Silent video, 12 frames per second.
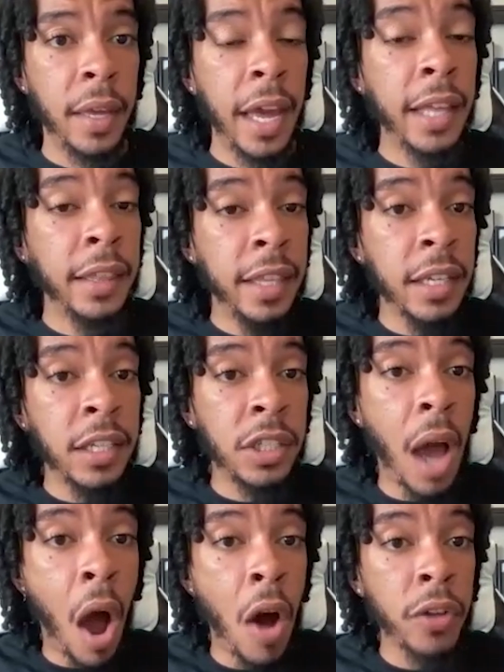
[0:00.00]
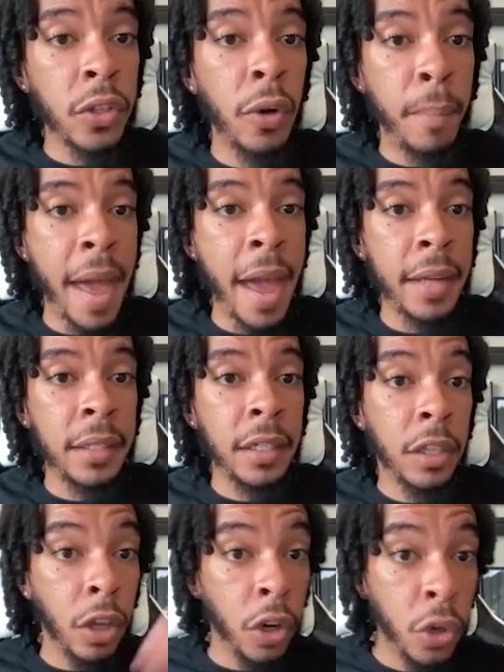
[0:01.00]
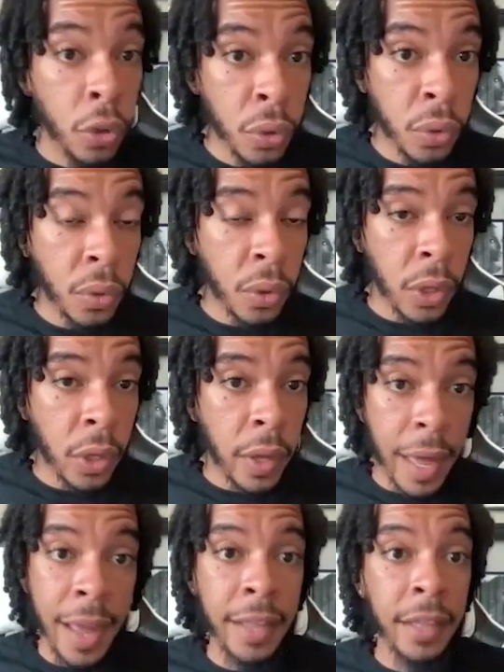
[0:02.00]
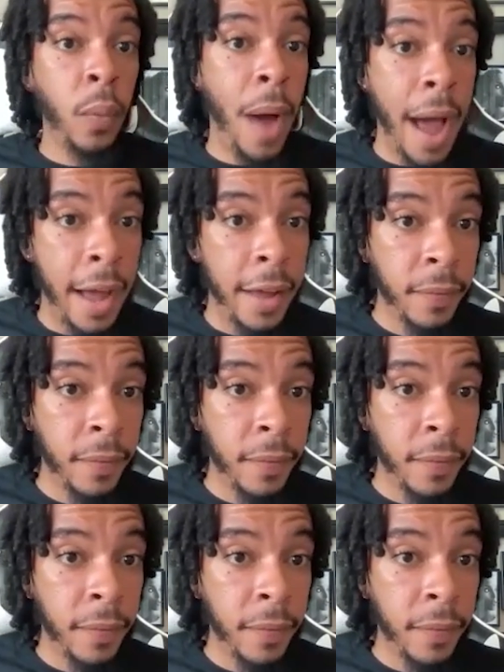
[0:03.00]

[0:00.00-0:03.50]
And this should also match the who and the why.